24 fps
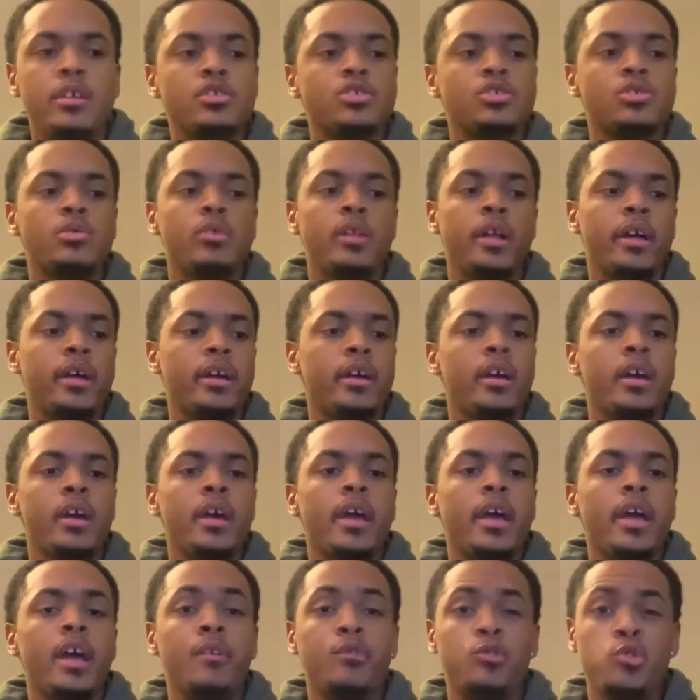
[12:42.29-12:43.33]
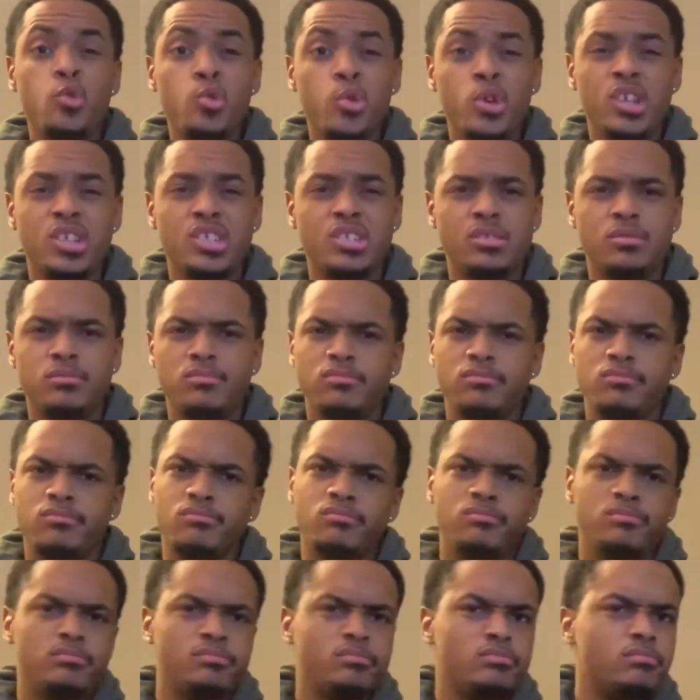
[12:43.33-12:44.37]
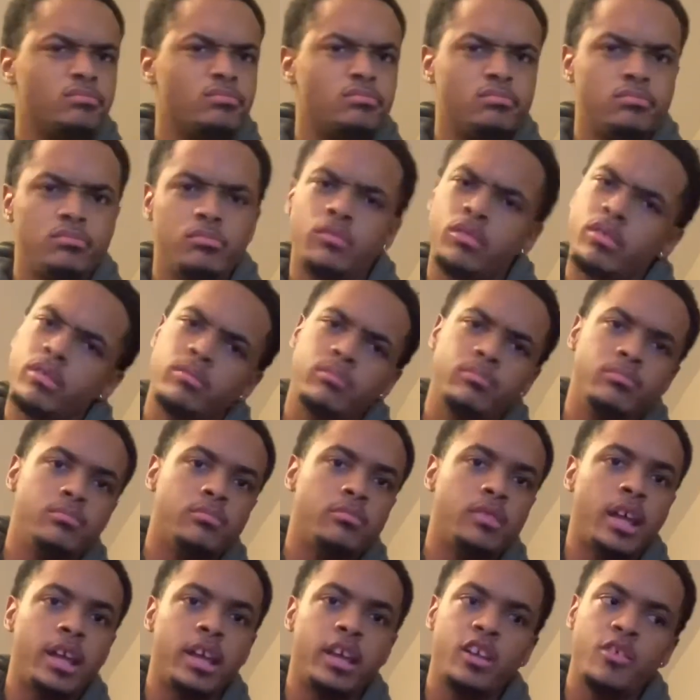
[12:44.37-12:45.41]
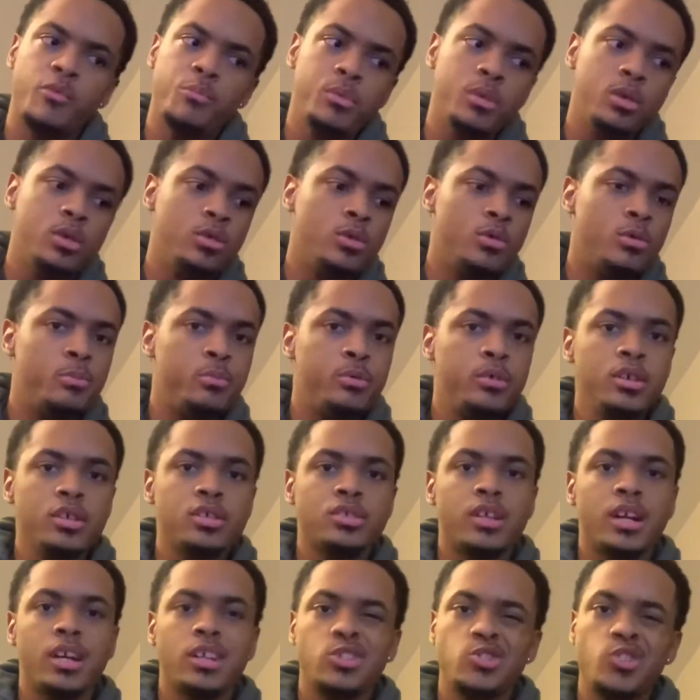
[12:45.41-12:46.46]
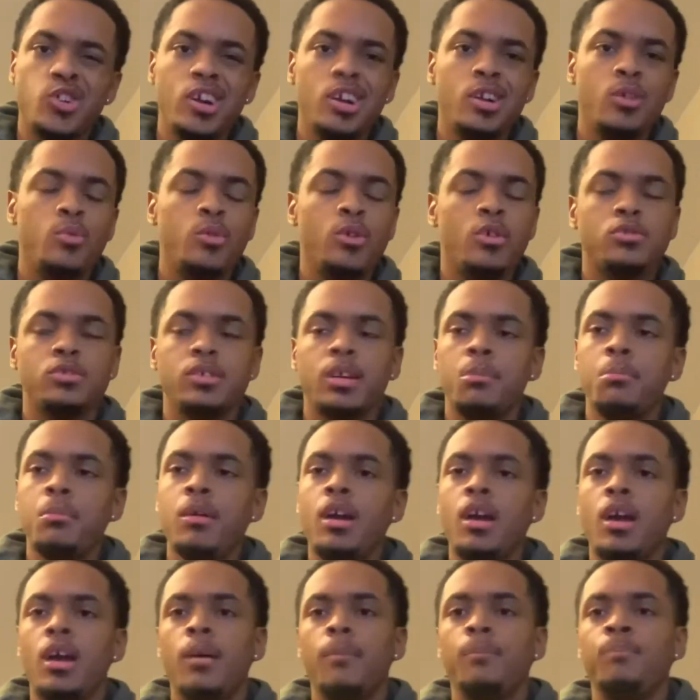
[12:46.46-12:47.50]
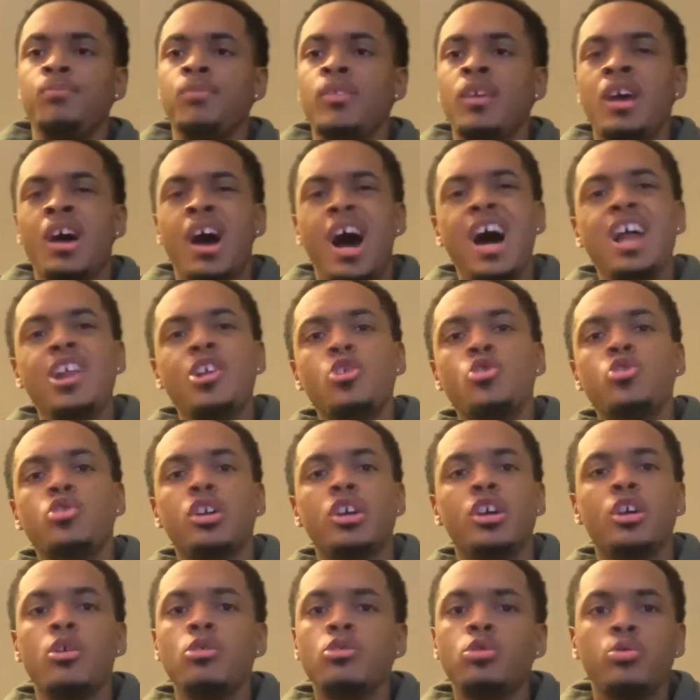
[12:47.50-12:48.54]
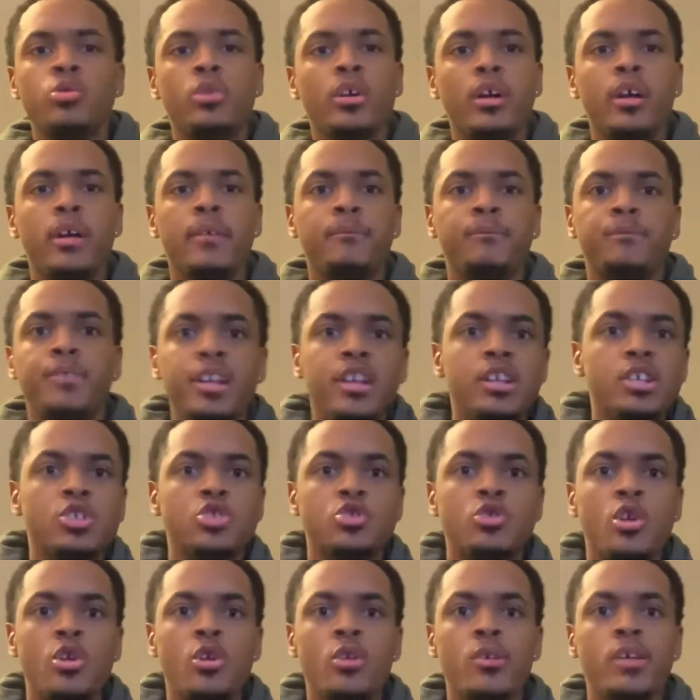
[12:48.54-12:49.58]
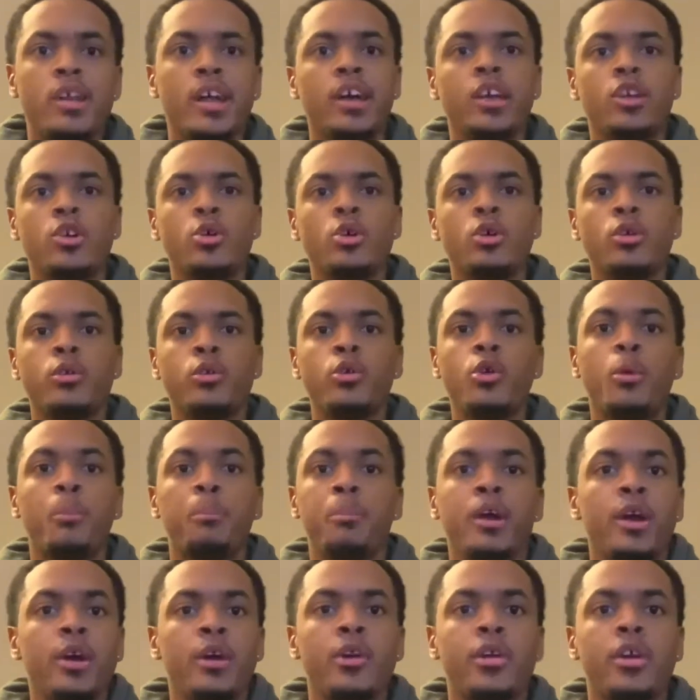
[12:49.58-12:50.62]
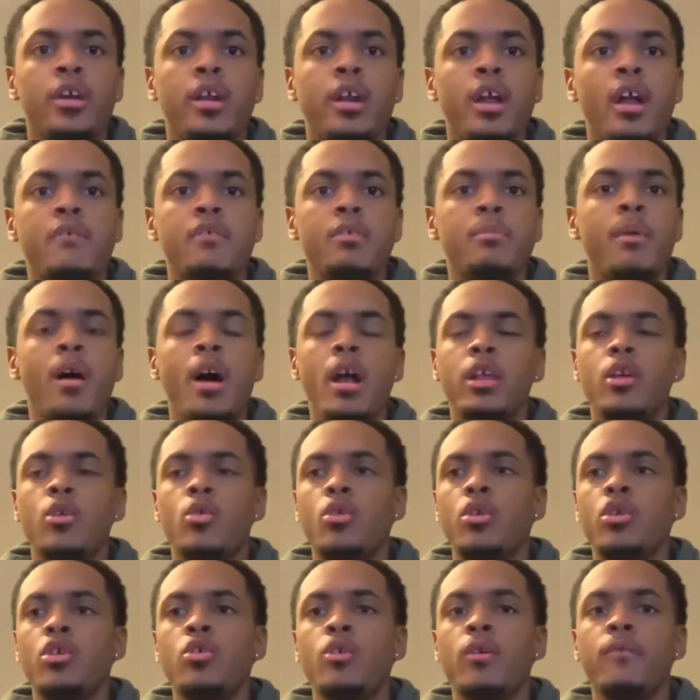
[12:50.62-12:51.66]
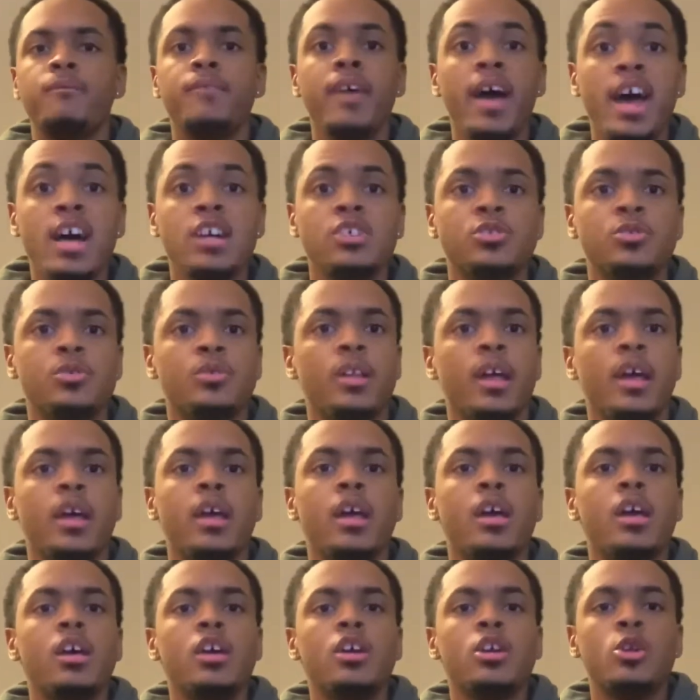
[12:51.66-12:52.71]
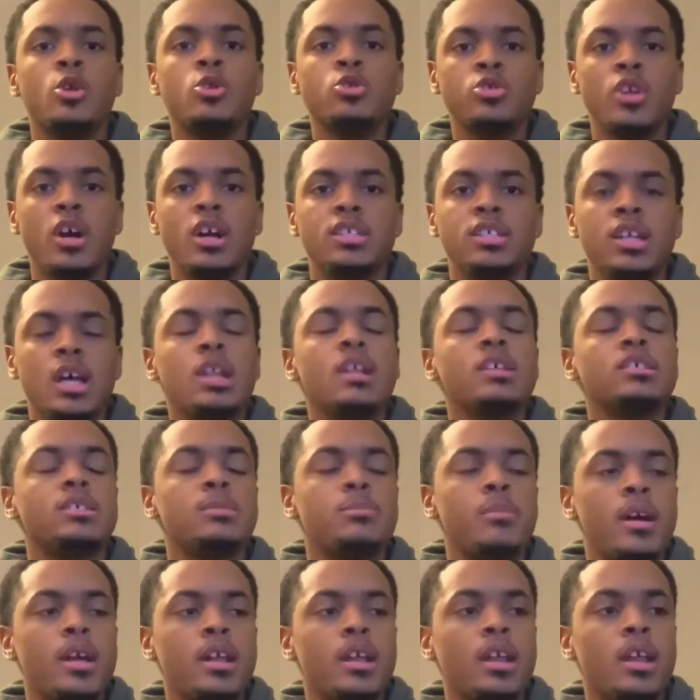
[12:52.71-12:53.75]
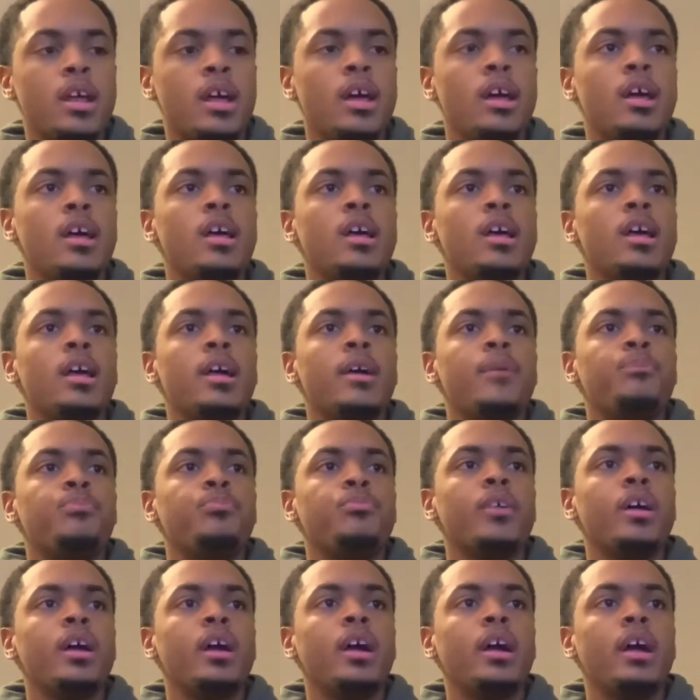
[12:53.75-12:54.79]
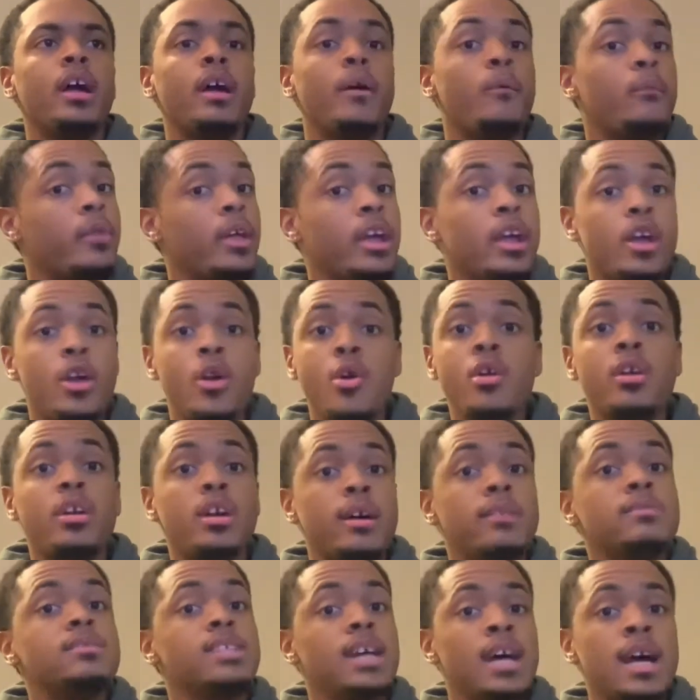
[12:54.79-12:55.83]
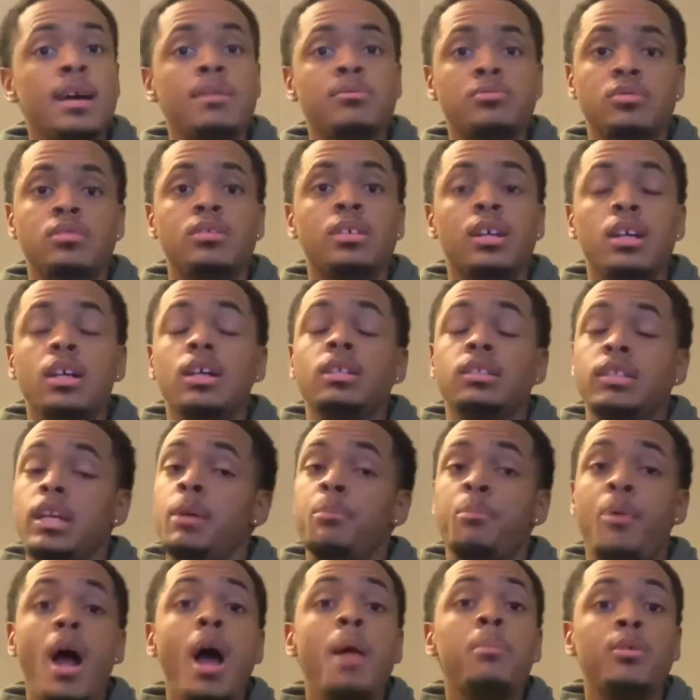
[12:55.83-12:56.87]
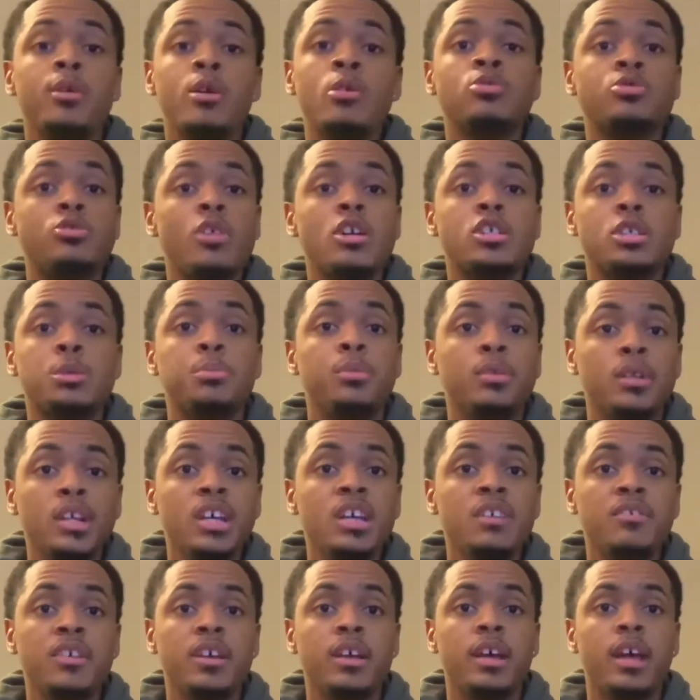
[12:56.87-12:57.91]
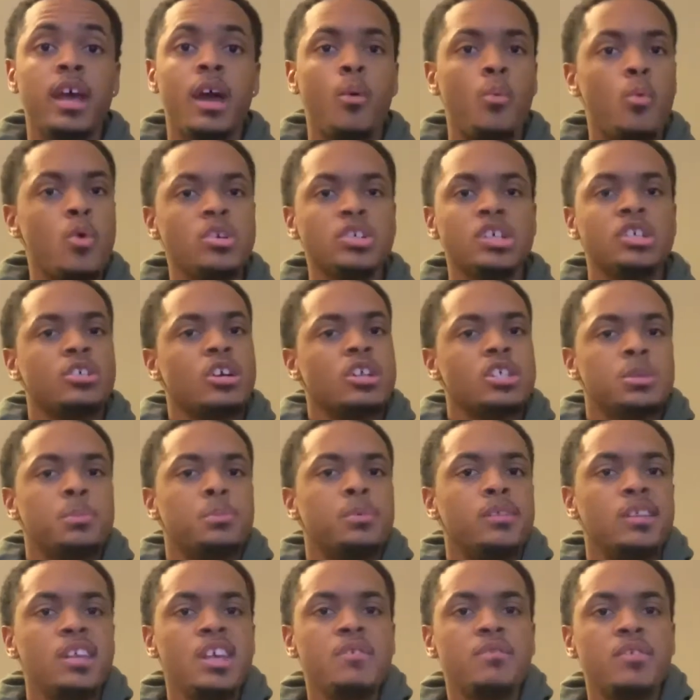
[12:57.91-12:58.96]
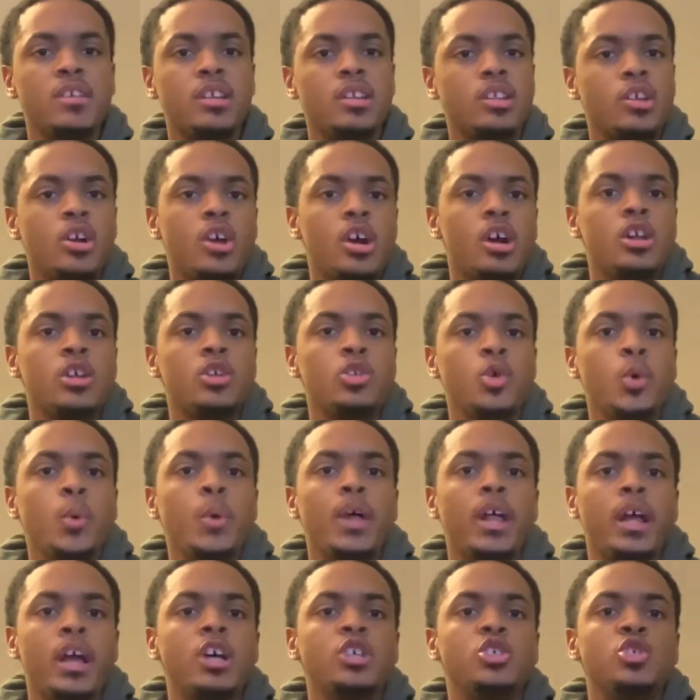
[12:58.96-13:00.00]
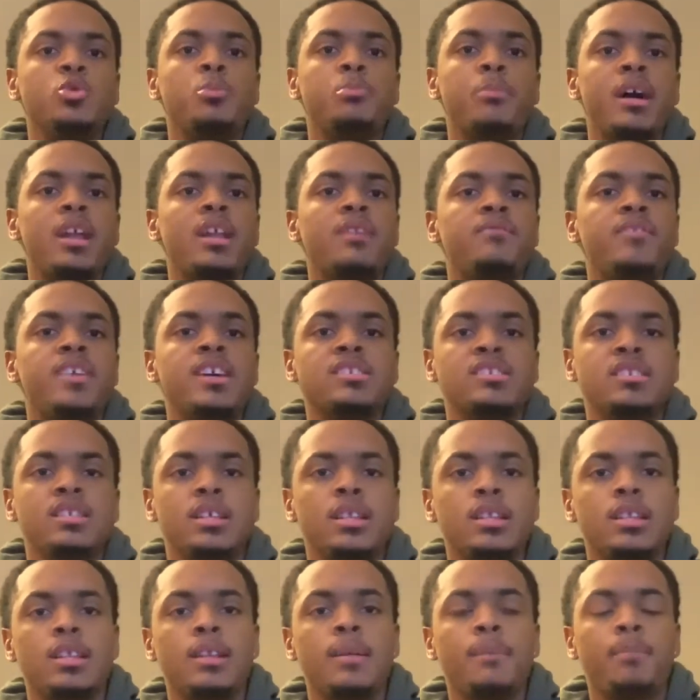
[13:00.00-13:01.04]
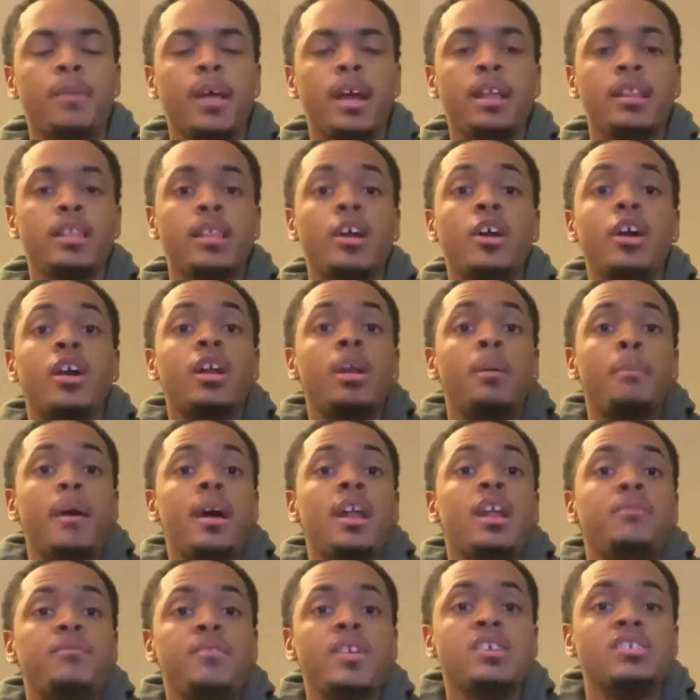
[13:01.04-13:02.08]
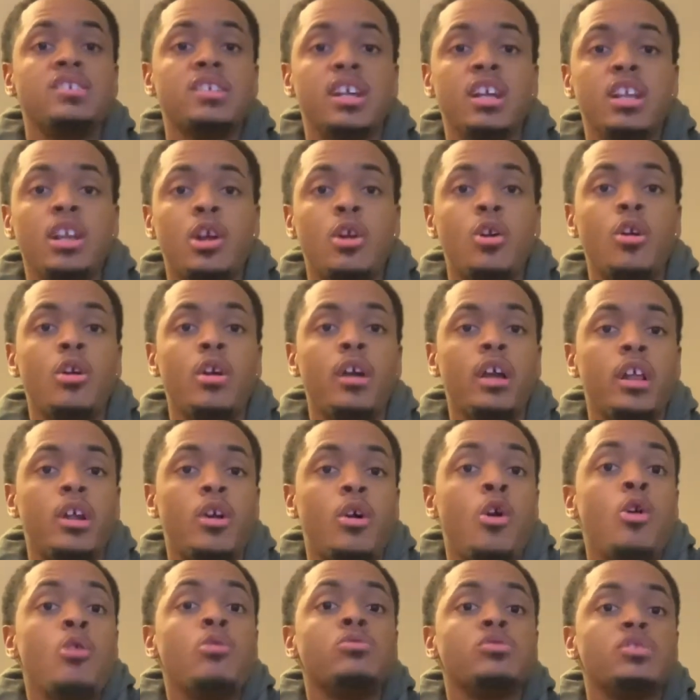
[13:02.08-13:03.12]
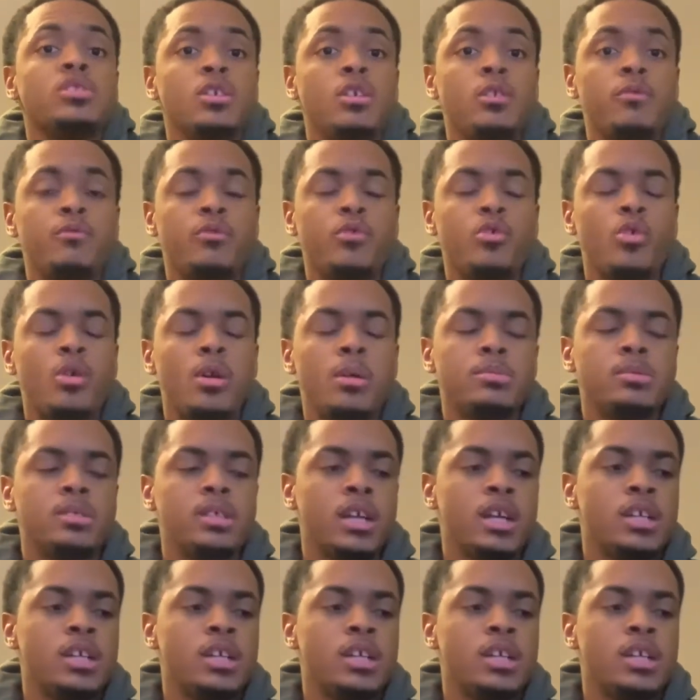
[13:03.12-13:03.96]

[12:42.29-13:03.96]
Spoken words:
So, like, if you can, like, give them a little push, like training wheels, like, man, I know you can go through there and finish strong. Like, you're bigger than everybody, or you're faster. Like, you start telling somebody that, and they hear it enough times, they probably gonna start to believe it. And once they start to believe it, they're gonna do it because you manifested it. Like, they're gonna manifest it in their own self. You know what I'm saying?